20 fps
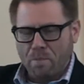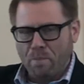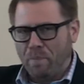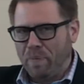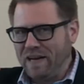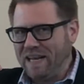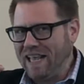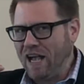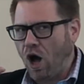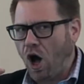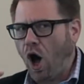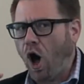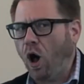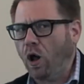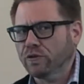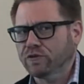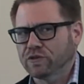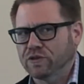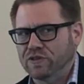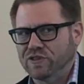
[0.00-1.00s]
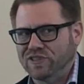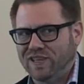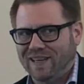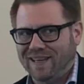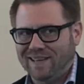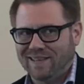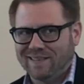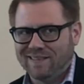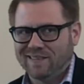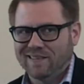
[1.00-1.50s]
but he alters
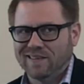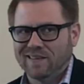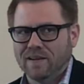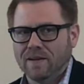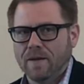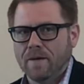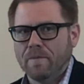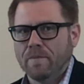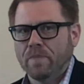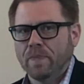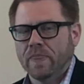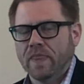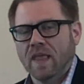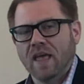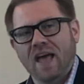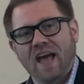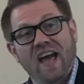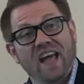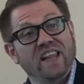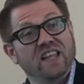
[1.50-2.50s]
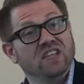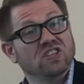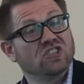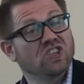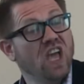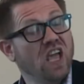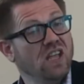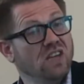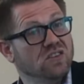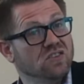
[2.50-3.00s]
it and he
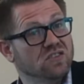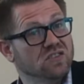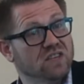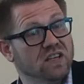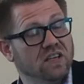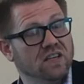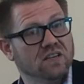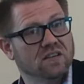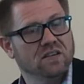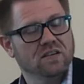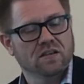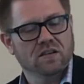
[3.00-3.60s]
changes it.